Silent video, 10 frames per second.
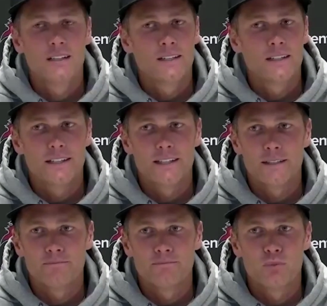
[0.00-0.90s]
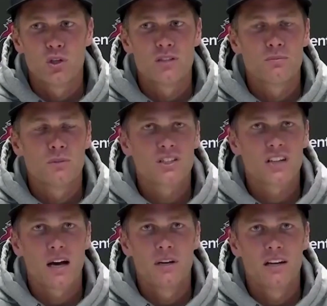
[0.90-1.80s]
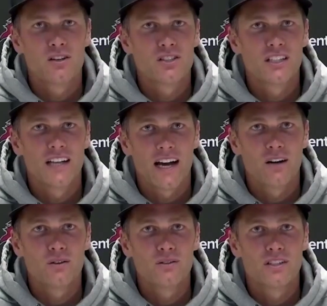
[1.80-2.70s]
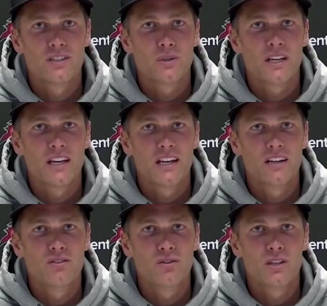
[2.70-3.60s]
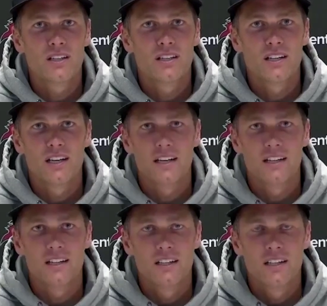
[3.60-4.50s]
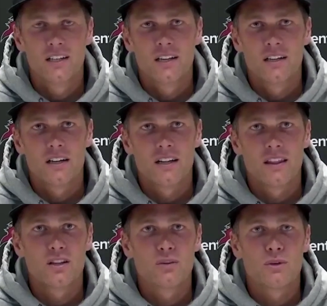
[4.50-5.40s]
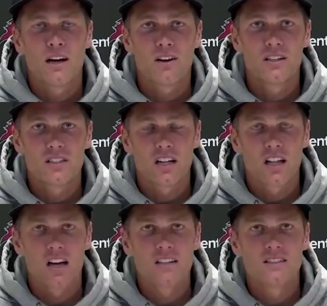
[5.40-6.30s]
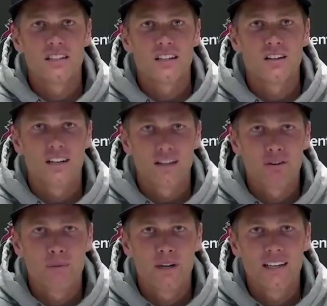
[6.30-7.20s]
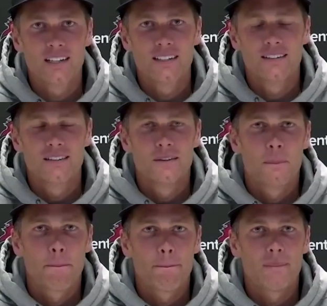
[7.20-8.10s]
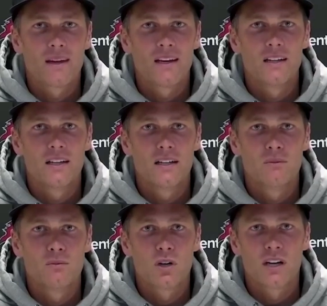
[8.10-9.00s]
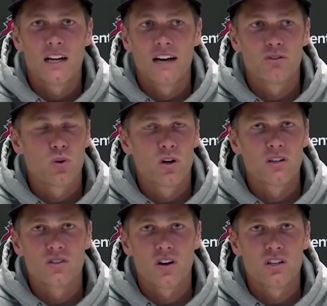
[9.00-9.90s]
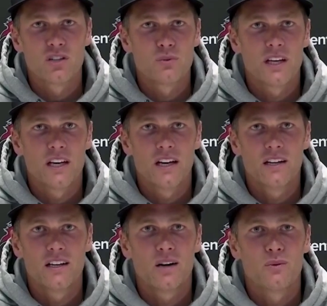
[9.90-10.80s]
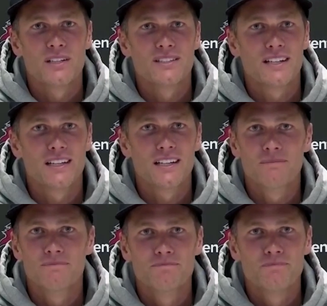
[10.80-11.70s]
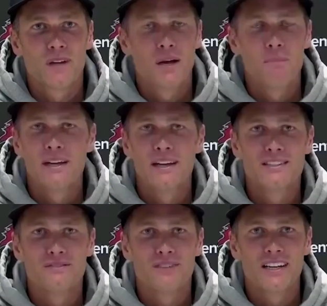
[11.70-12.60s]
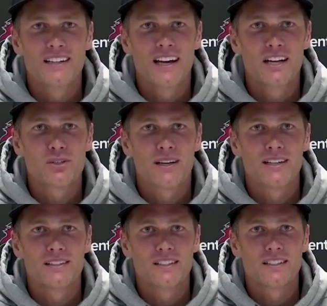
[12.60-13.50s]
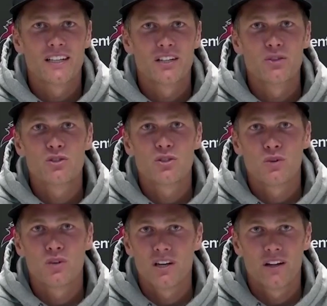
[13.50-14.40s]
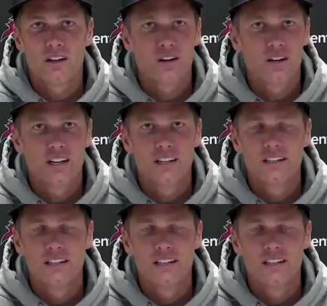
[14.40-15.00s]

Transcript: um, put as much time and energy now as we can into it, and I think the reality is the clock's ticking on everybody. And um, we're going to have to work as hard as we can and not waste any minutes of any day trying to get used to one another and